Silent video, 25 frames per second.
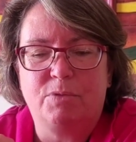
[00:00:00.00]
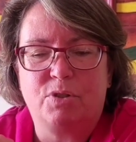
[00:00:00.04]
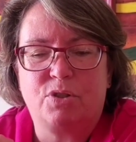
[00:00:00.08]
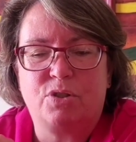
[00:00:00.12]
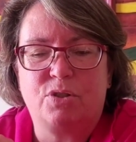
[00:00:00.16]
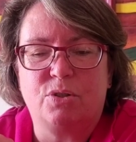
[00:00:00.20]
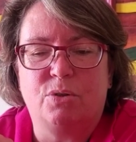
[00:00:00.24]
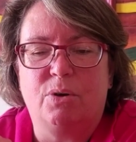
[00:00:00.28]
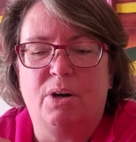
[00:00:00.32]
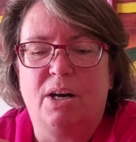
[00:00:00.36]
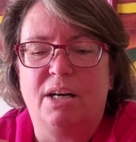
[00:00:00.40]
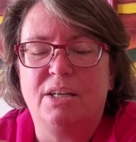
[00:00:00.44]

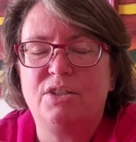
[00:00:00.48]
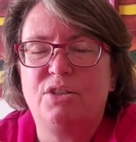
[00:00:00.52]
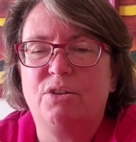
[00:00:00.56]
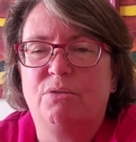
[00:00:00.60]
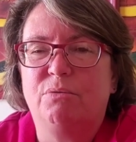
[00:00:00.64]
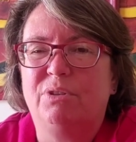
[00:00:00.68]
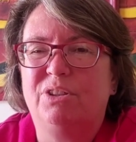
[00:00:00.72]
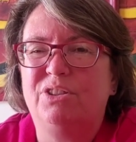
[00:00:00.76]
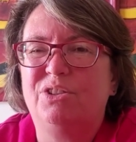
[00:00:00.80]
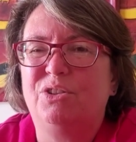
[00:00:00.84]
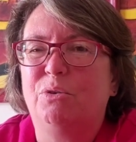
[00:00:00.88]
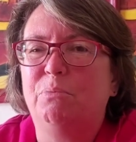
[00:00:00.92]
So I
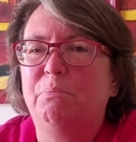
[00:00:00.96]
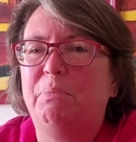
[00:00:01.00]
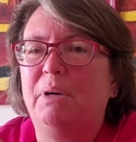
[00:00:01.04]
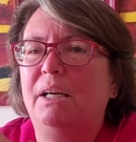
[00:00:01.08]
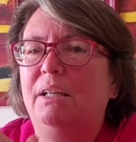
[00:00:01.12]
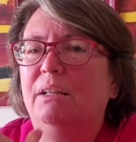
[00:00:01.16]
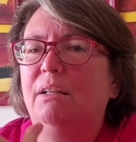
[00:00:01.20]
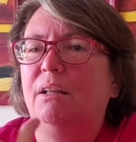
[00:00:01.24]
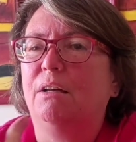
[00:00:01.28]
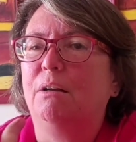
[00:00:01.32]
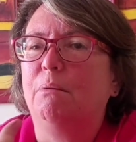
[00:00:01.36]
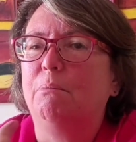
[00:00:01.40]
generally don't
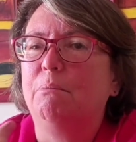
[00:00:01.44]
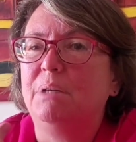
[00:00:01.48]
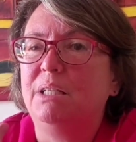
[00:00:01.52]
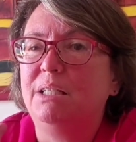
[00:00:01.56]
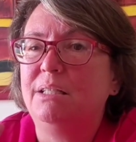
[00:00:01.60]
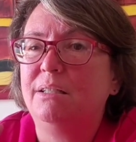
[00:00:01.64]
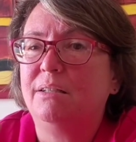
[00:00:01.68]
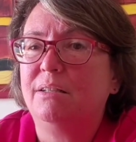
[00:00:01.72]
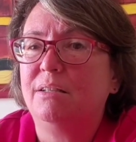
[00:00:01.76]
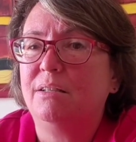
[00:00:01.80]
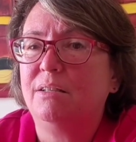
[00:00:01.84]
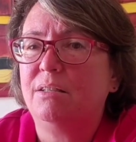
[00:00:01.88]
buy a lot of
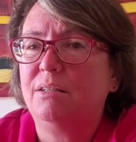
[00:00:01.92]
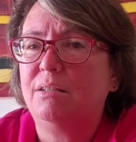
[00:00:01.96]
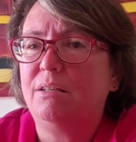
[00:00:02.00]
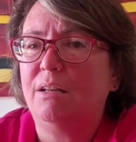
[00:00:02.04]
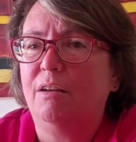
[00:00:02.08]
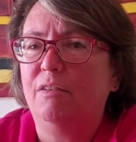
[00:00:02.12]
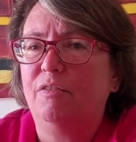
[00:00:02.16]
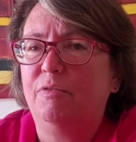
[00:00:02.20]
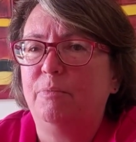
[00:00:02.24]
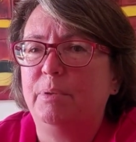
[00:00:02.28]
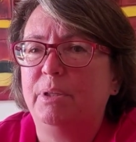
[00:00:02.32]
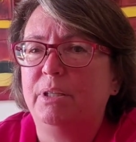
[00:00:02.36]
meats and
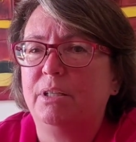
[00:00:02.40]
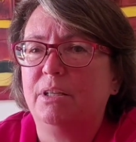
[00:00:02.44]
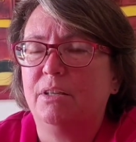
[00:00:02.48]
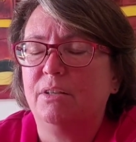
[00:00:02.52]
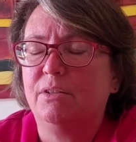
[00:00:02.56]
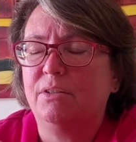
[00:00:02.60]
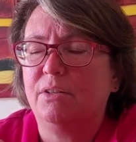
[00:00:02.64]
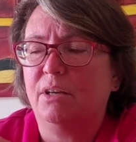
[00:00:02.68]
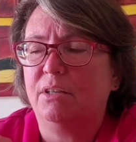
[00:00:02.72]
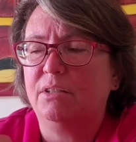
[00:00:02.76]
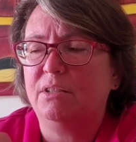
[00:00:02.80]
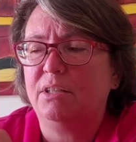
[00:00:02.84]
stuff
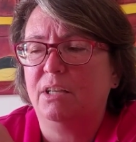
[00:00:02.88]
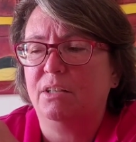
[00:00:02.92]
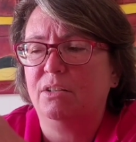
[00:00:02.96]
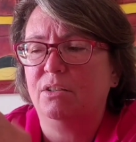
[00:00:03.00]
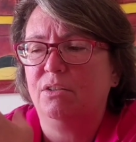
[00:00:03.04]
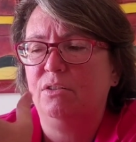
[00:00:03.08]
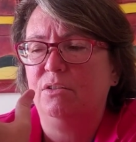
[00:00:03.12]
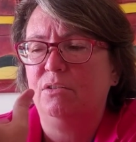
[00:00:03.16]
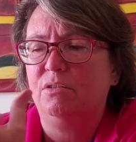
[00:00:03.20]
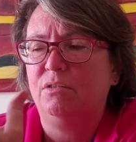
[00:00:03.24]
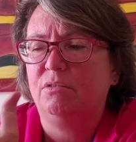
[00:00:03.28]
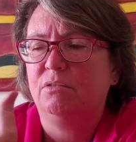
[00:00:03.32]
because I
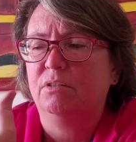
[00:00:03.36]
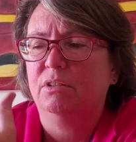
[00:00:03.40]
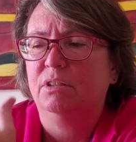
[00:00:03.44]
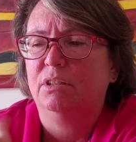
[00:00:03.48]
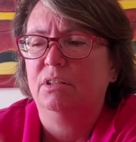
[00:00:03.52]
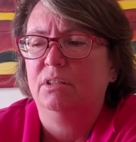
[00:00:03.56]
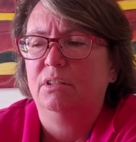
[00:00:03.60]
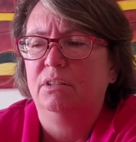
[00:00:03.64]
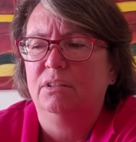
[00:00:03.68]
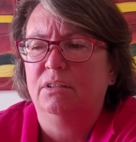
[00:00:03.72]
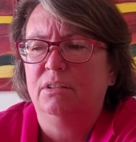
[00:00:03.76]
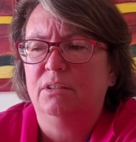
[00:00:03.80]
tend to
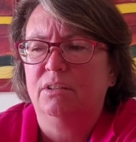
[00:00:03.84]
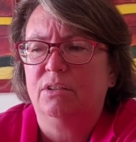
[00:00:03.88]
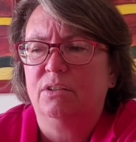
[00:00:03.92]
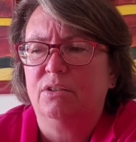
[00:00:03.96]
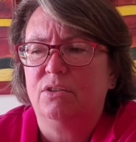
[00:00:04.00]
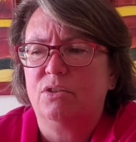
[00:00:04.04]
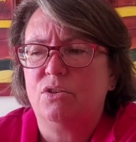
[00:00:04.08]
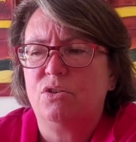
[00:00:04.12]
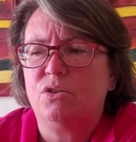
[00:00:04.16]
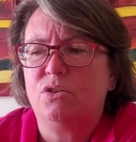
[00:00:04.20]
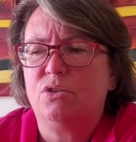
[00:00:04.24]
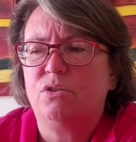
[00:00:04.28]

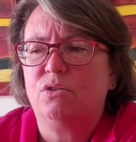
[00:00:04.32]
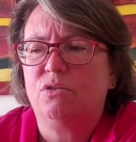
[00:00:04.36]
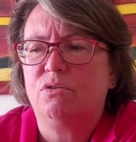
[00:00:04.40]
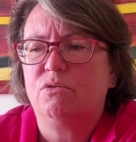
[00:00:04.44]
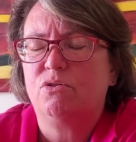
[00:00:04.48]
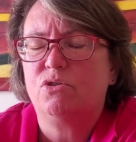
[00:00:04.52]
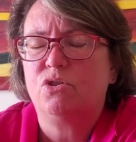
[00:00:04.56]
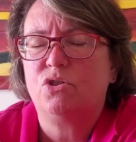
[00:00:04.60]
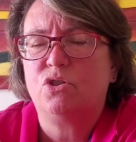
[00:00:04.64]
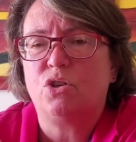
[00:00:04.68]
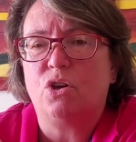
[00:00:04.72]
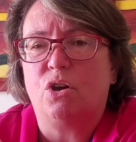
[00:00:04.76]

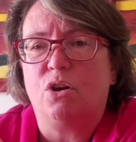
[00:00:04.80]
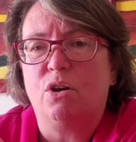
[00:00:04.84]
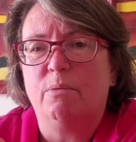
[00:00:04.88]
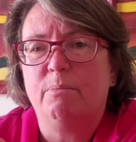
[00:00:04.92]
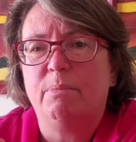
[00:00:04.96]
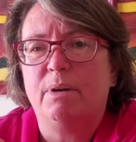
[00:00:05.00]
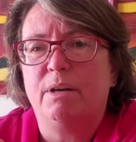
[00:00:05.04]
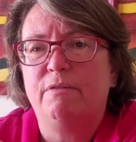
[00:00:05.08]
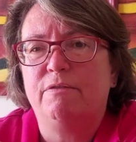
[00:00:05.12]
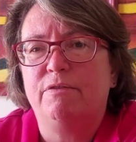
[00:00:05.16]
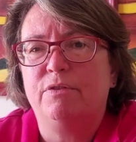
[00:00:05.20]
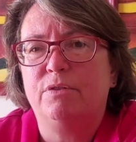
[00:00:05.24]
char
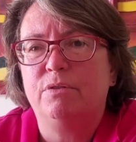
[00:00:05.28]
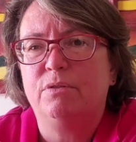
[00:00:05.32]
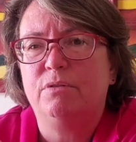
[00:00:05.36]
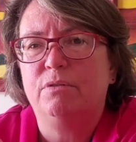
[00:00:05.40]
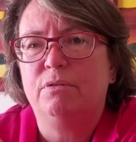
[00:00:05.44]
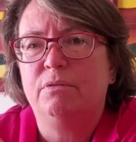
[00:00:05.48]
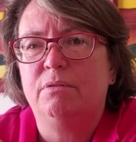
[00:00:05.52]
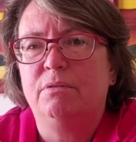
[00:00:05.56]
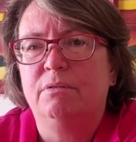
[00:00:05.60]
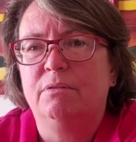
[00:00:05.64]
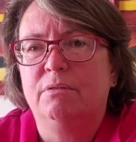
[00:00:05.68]
my food.